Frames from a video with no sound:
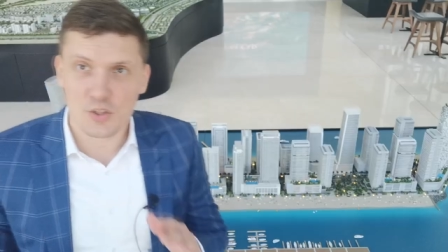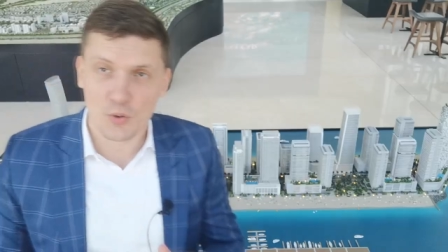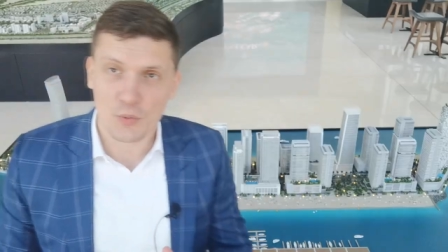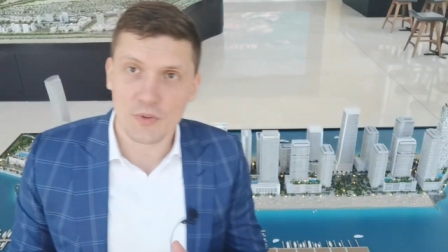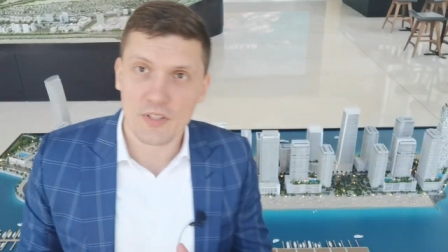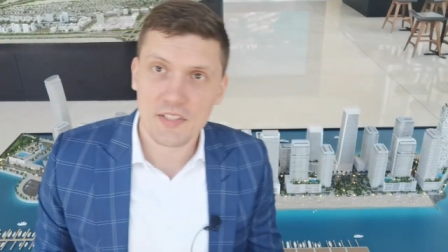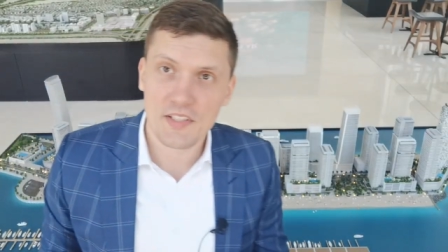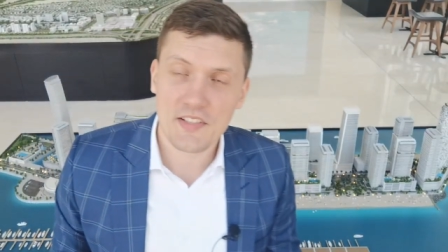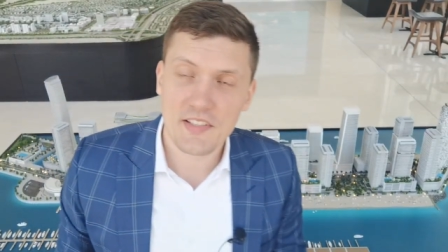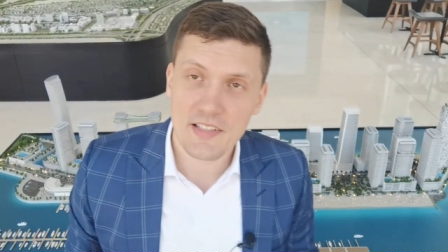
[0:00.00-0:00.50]
So
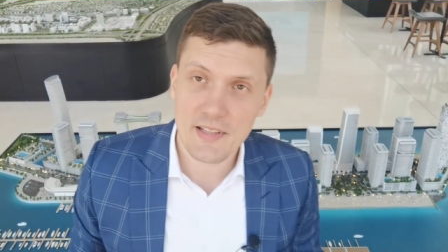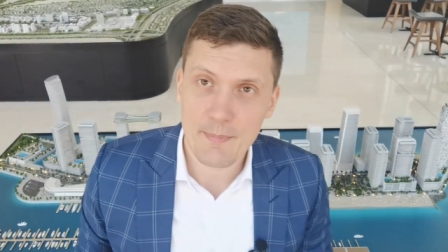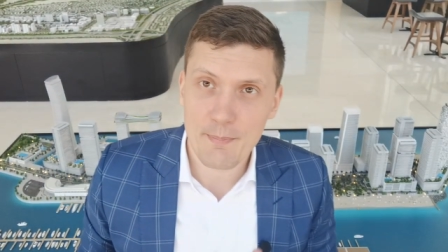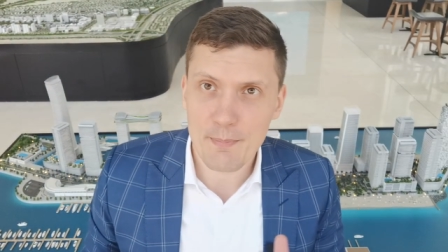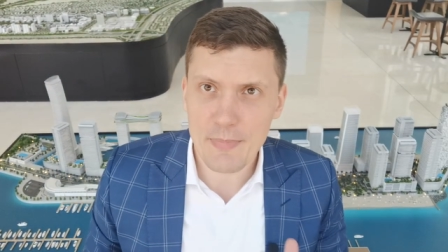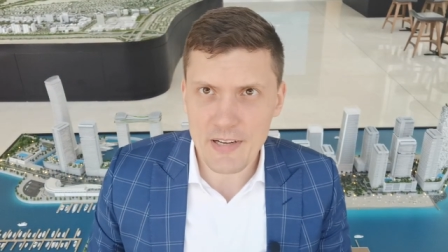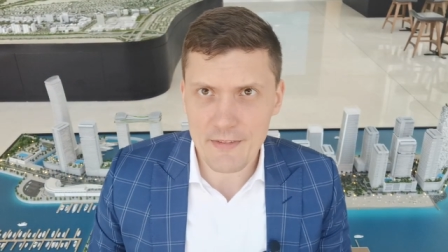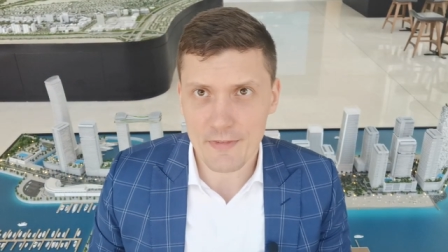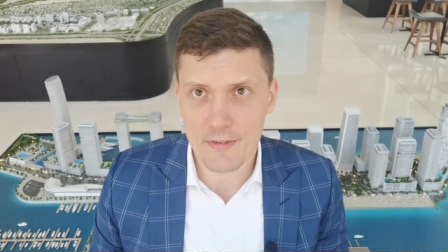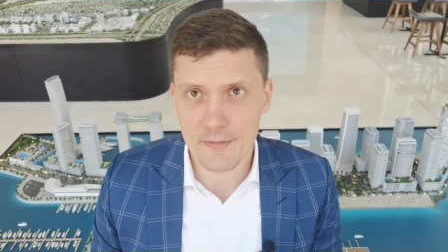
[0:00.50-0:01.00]
this is the
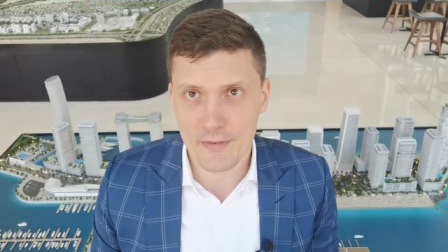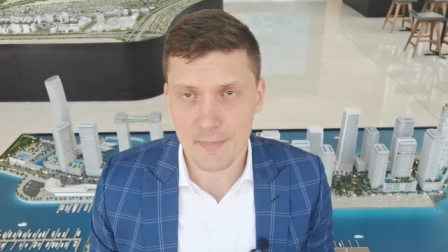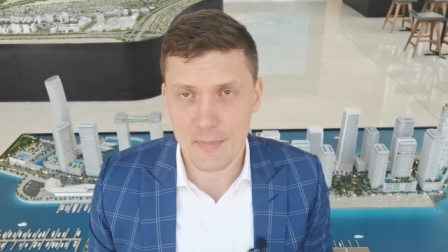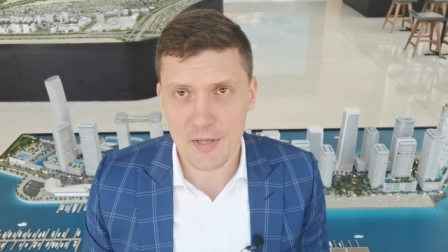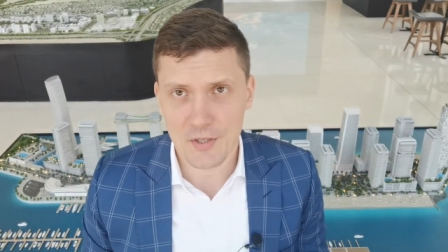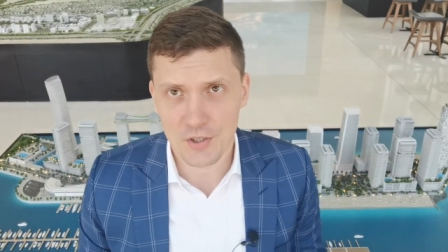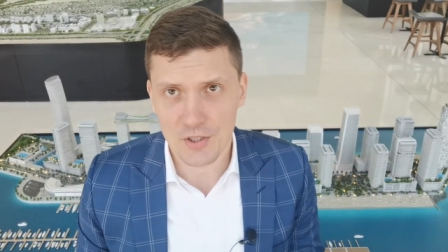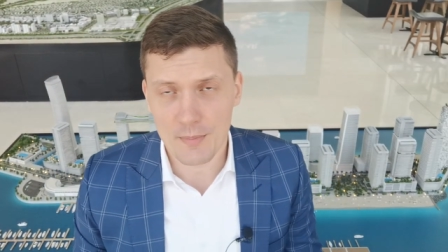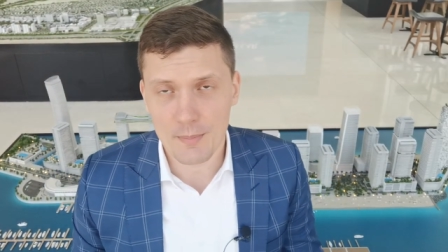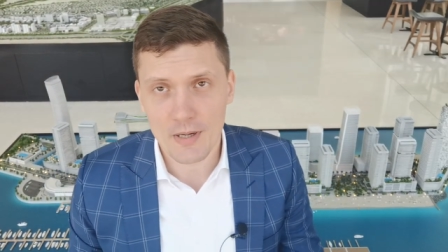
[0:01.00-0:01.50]
brief
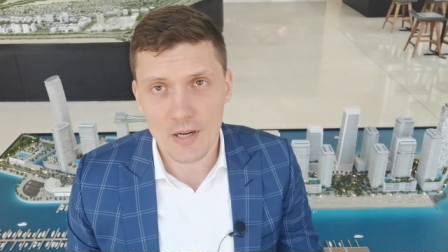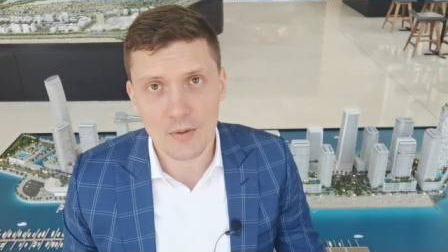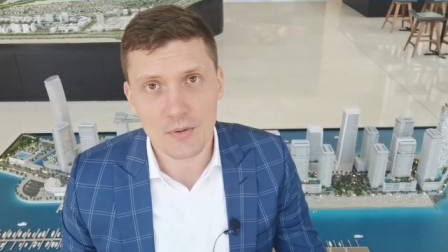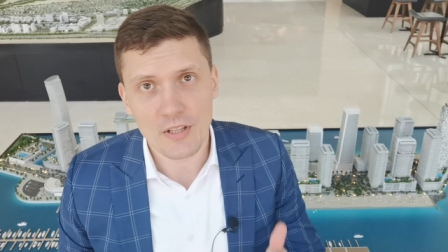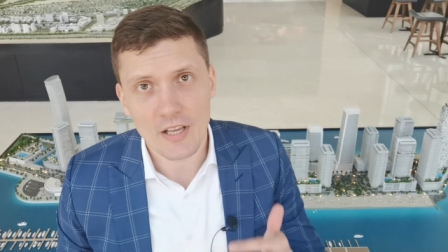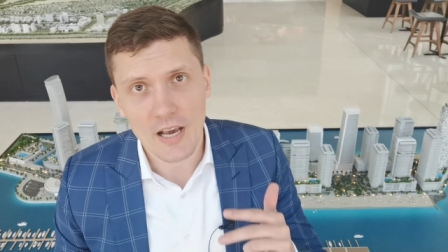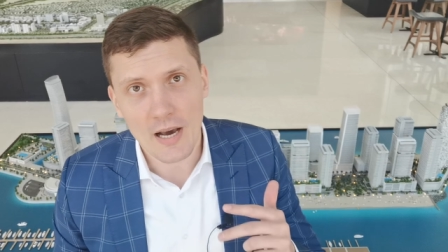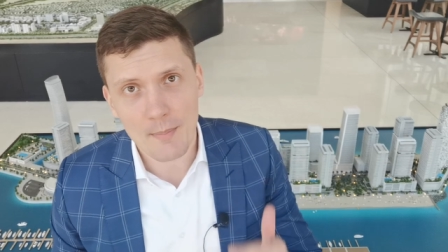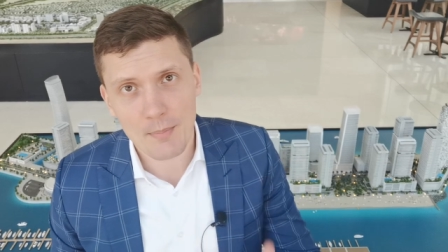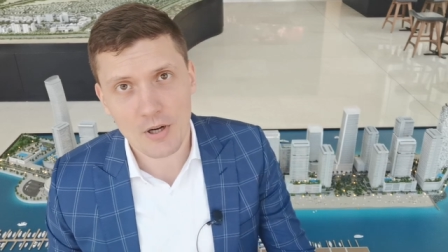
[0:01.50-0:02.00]
information about
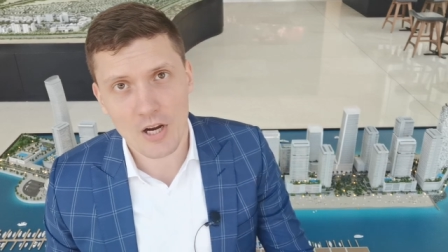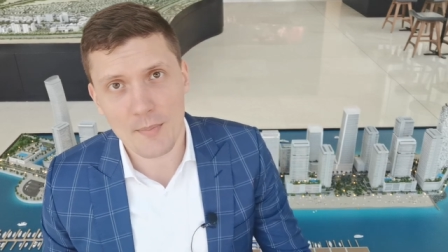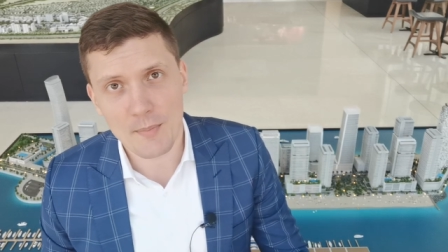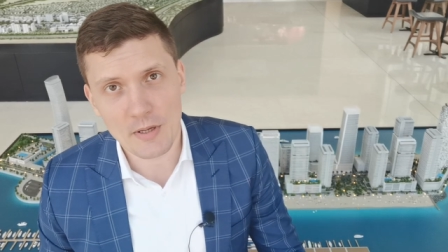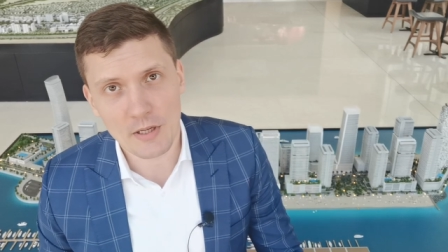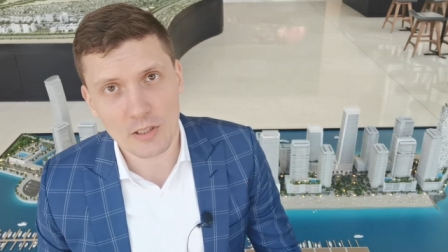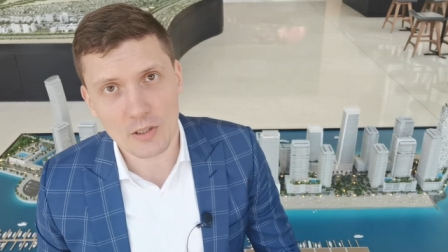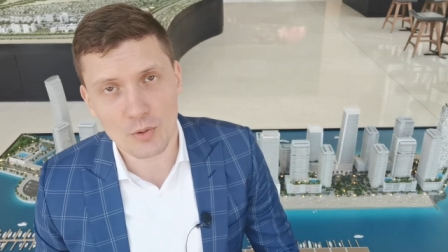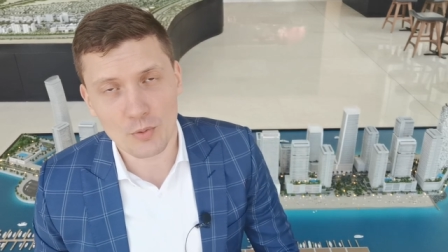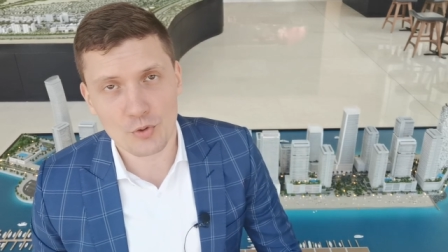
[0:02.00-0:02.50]
the
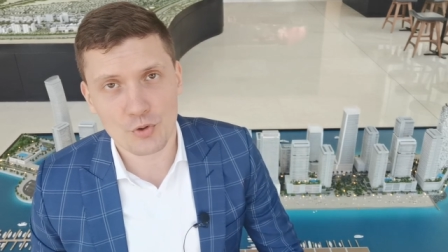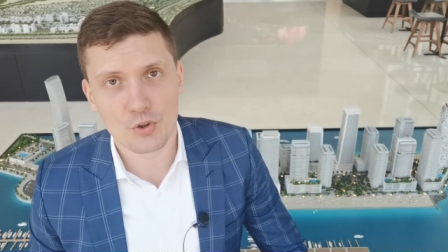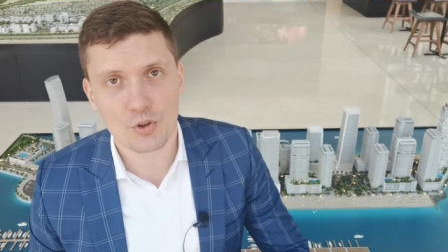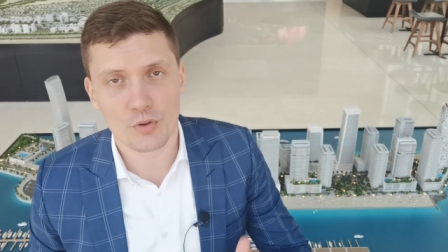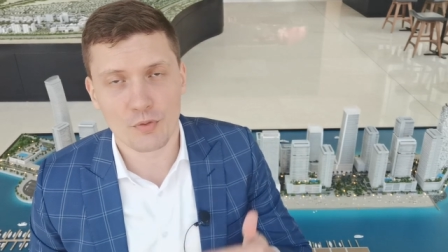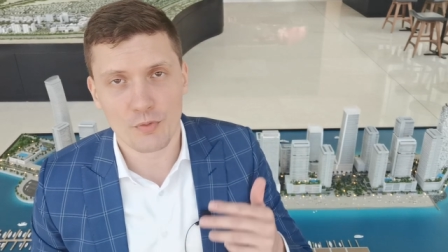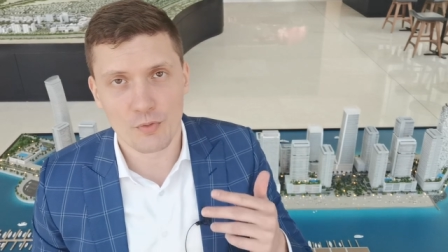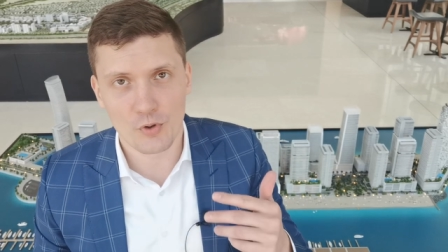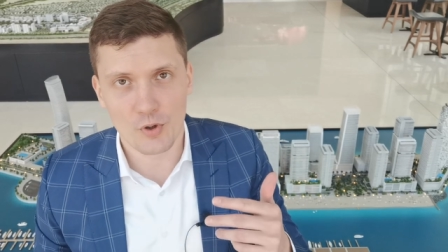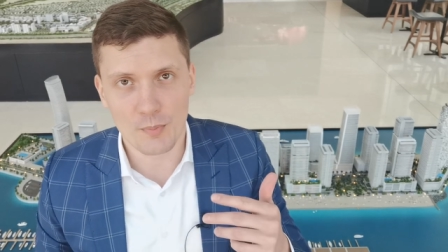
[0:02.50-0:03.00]
upcoming launch
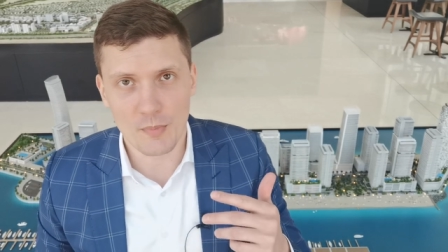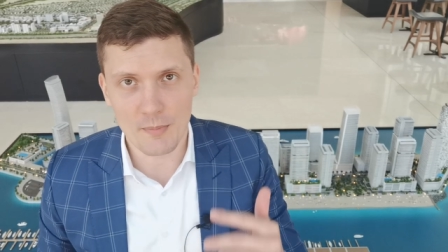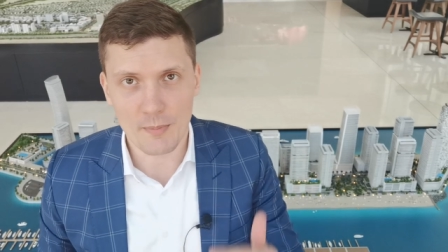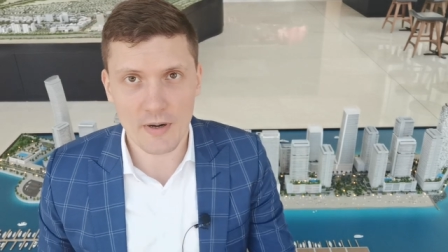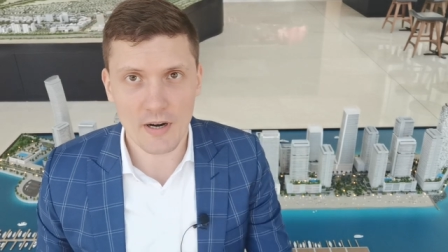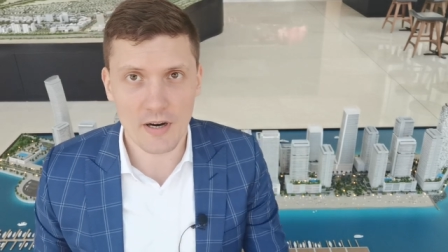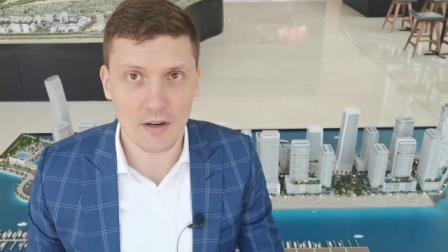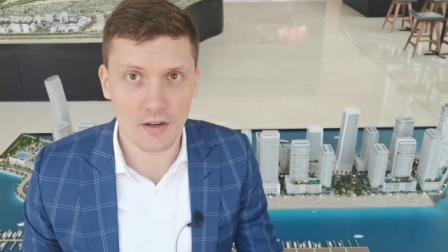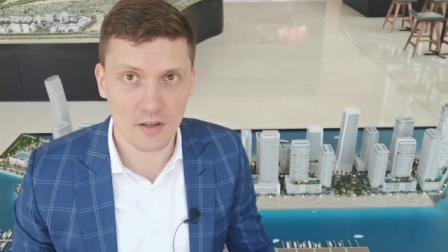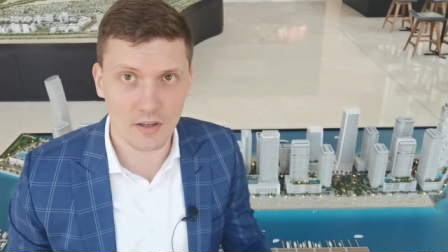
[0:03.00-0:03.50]
from
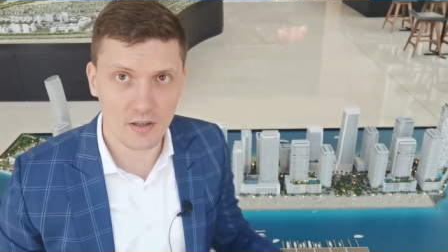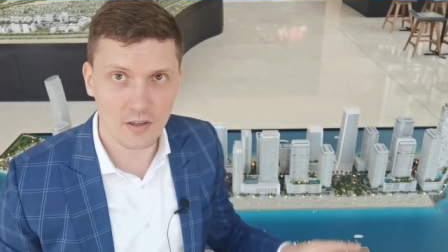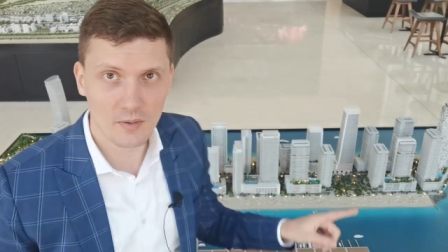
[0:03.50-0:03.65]
Emaar